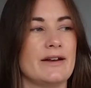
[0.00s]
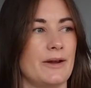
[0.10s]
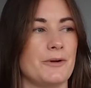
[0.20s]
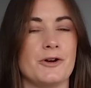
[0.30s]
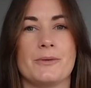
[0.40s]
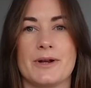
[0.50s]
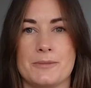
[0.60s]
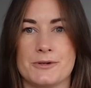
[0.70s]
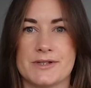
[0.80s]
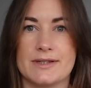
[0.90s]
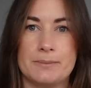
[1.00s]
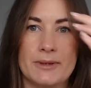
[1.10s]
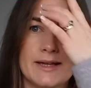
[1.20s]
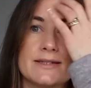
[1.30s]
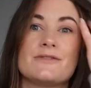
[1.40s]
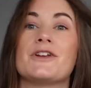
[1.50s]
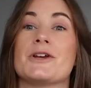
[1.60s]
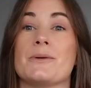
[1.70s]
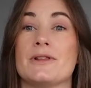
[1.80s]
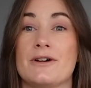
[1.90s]
Now I know when I posted the plans
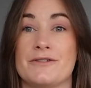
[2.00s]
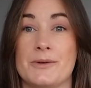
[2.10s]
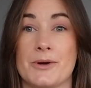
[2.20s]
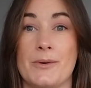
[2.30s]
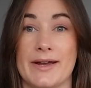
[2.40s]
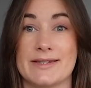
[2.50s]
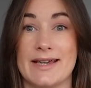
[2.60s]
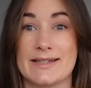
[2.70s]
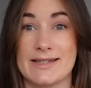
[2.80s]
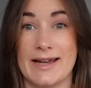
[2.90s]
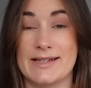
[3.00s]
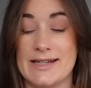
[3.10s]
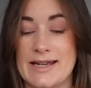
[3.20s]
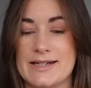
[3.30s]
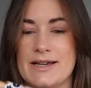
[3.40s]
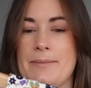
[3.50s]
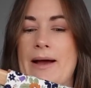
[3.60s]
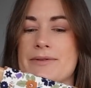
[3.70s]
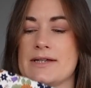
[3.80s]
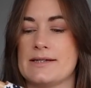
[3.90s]
video, a lot of you were quite excited
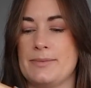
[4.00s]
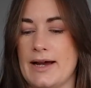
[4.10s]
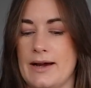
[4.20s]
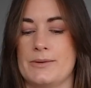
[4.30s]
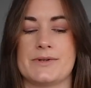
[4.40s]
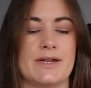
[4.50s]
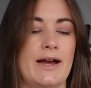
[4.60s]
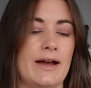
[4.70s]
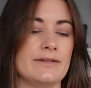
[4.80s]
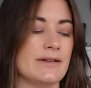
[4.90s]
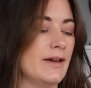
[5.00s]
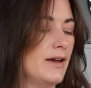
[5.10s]
about this blouse, and